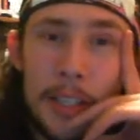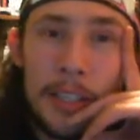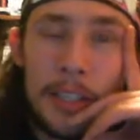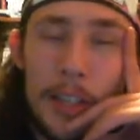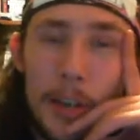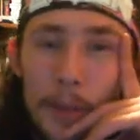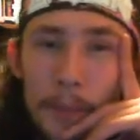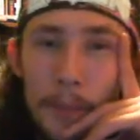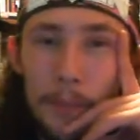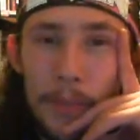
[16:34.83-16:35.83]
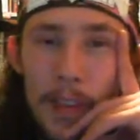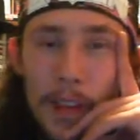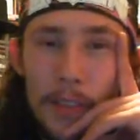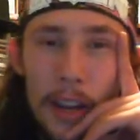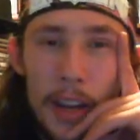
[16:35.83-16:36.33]
So, yeah,
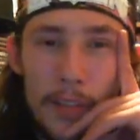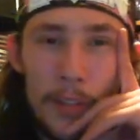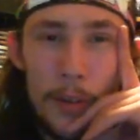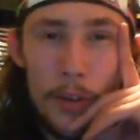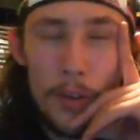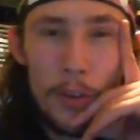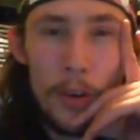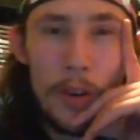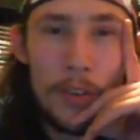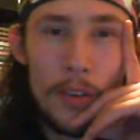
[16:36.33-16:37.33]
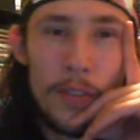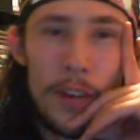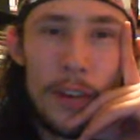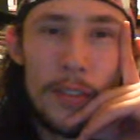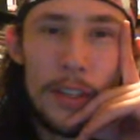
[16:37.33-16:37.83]
I've had it for over
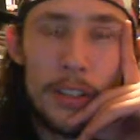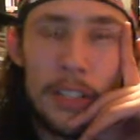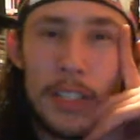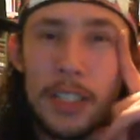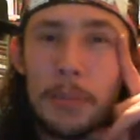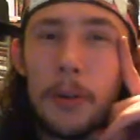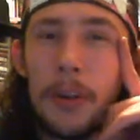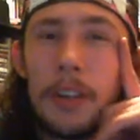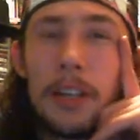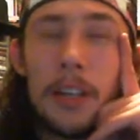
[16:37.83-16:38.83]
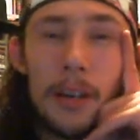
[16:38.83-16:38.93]
5 years at this point.